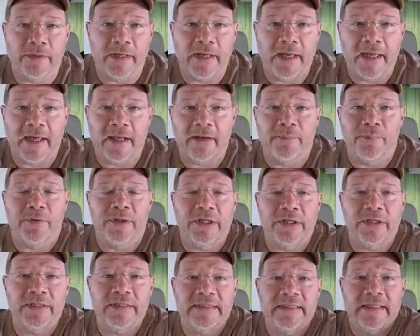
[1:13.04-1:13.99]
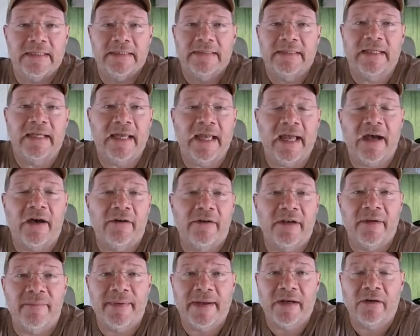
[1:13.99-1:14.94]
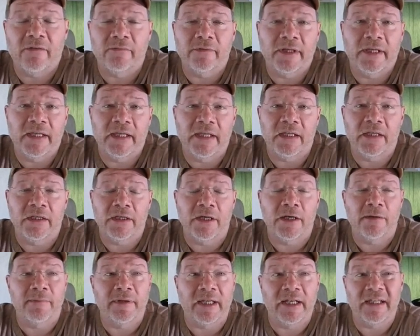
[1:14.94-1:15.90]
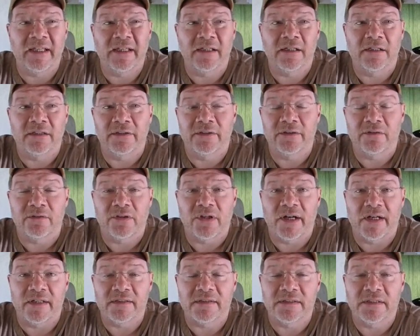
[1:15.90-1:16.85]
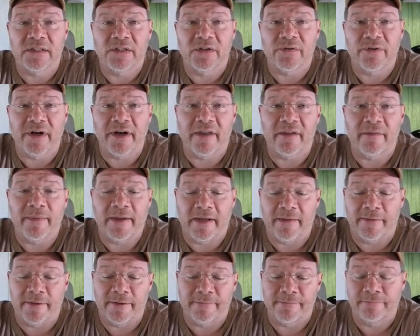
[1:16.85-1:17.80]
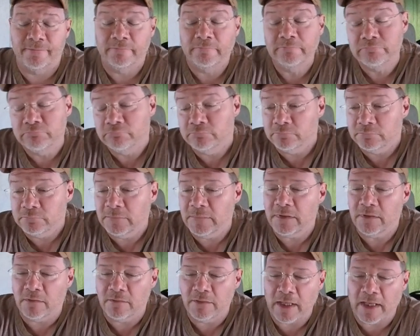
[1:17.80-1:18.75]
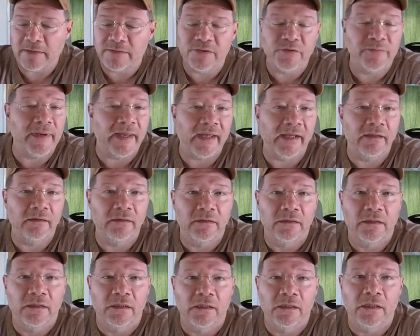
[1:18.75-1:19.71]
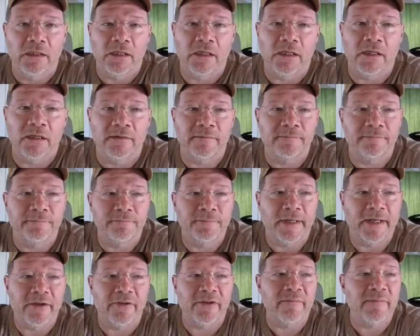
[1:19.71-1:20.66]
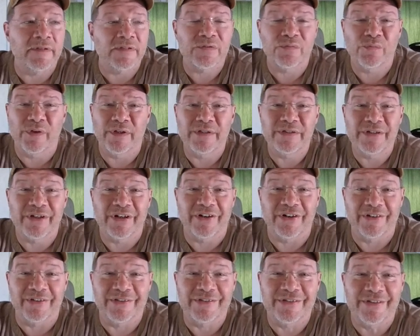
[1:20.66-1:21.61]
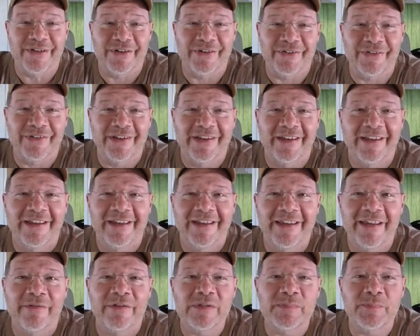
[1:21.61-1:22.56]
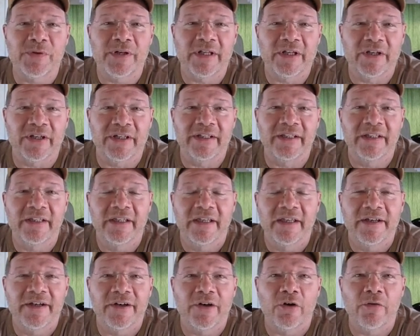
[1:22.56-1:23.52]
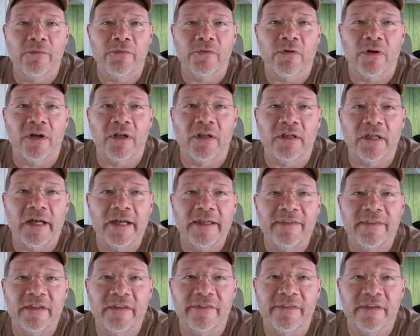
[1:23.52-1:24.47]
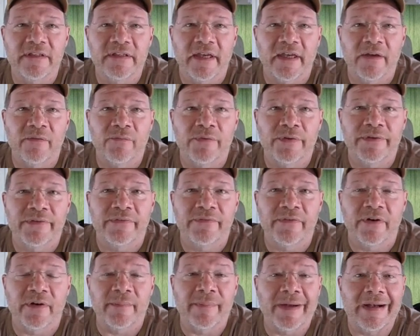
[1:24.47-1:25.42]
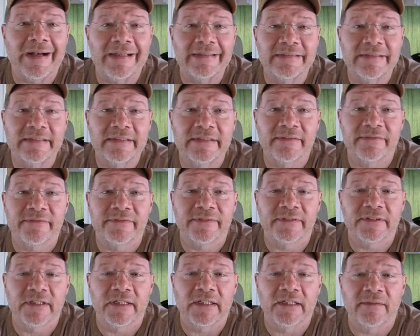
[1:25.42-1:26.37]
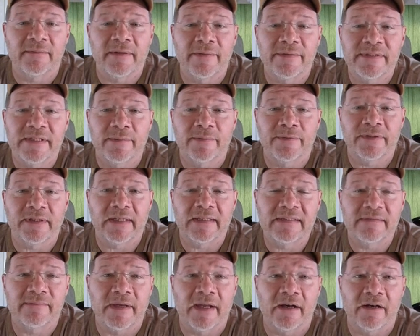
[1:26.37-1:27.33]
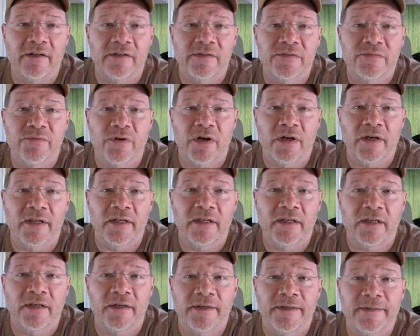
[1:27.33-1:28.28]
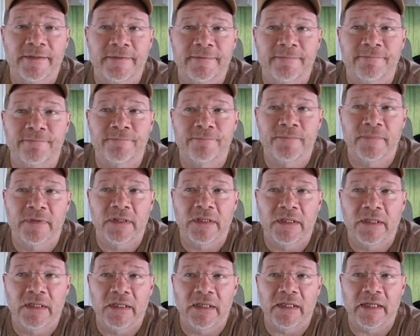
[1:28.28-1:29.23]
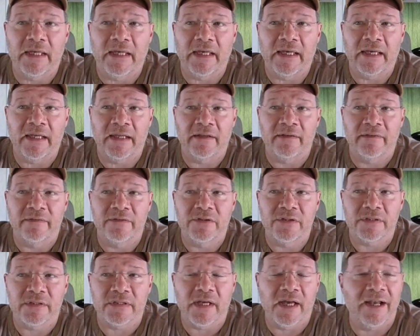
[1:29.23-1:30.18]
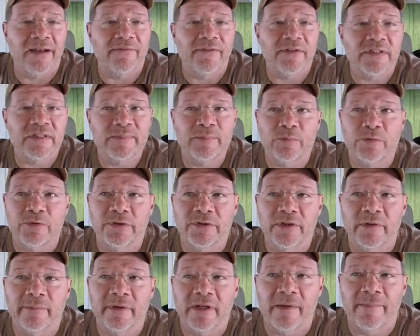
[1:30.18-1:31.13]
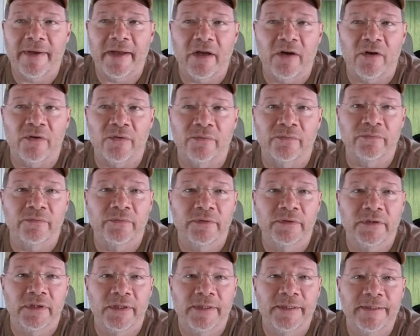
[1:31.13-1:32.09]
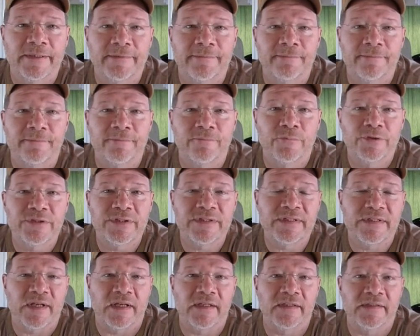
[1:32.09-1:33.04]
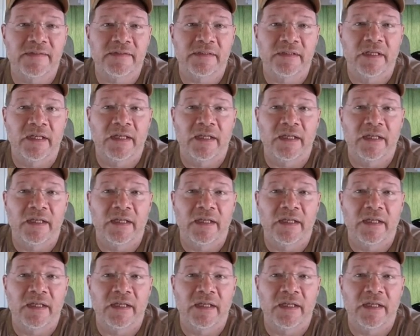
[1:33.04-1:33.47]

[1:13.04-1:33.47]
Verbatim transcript: I had a pretty good day today out and about and um, getting a little lost in lower Alabama. Mm, not so bad. Um, I only missed one turn, so it was pretty good overall, I think the day was very positive. Um, I was able to get some errands run um, and just kind of explore a little bit on my own, um, which is nice.